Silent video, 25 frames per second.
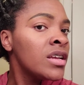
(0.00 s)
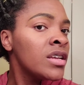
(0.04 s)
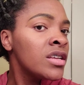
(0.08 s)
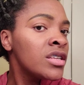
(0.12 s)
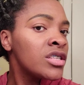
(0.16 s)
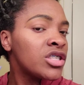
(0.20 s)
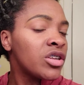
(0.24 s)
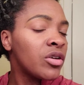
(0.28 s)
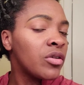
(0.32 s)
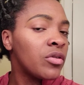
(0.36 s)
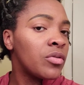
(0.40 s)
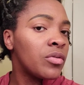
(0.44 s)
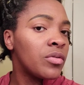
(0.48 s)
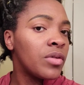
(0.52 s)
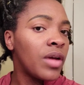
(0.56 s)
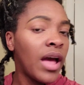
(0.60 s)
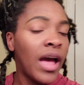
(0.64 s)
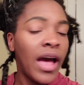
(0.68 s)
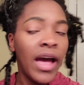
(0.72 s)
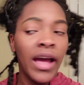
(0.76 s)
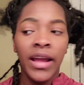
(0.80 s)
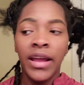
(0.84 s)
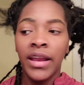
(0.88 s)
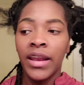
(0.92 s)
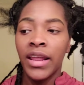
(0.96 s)
So
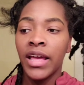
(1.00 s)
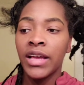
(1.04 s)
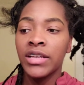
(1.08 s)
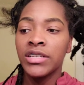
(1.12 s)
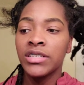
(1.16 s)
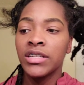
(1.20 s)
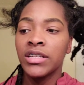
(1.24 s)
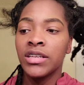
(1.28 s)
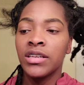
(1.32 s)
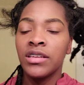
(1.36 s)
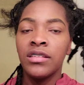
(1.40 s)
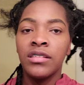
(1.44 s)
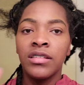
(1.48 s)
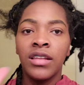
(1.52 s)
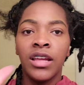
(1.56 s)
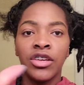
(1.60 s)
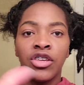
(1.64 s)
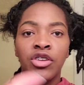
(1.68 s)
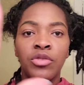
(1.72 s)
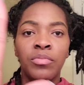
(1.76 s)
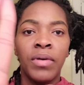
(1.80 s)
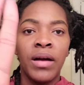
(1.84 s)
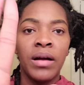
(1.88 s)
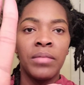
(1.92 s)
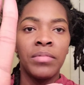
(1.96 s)
I can actually, like,
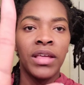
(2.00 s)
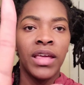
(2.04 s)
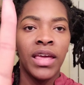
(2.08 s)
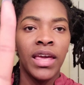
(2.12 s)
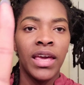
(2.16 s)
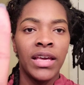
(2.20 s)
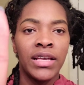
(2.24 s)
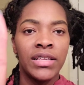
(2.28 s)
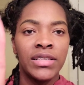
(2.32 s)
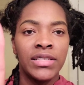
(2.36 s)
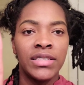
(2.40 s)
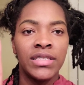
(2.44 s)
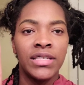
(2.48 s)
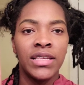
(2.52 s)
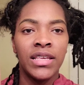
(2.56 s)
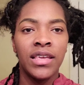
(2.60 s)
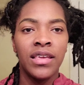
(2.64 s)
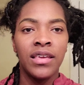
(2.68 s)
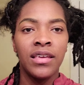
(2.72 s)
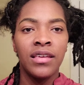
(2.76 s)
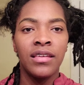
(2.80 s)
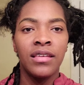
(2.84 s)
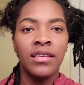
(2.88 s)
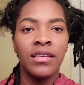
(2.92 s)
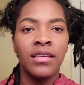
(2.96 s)
you probably can't
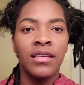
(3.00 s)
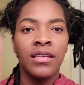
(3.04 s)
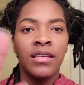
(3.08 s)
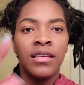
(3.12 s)
see it,